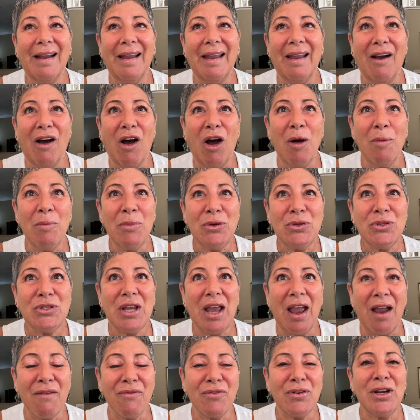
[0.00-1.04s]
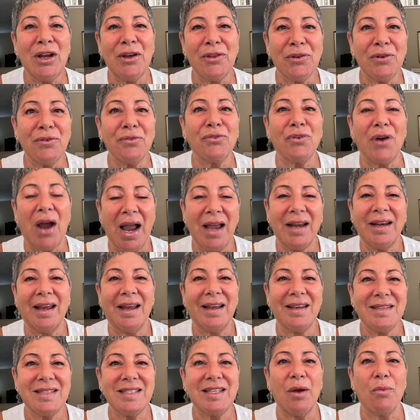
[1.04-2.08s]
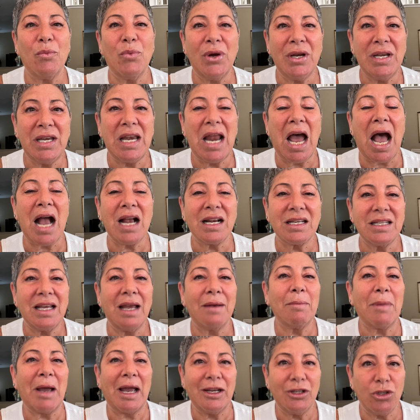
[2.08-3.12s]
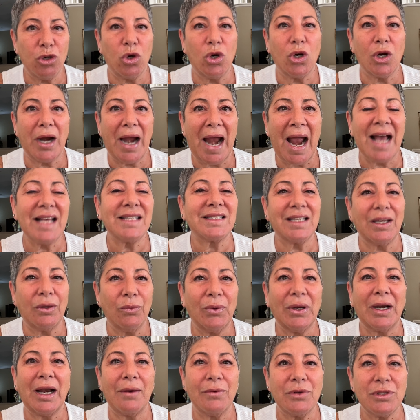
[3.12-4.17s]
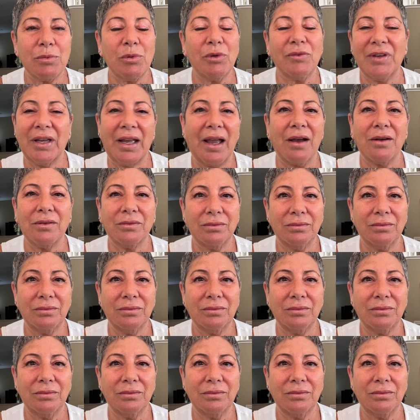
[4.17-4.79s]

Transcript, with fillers: Almost every other Friday, someone knocked on my door asking when I was moving out.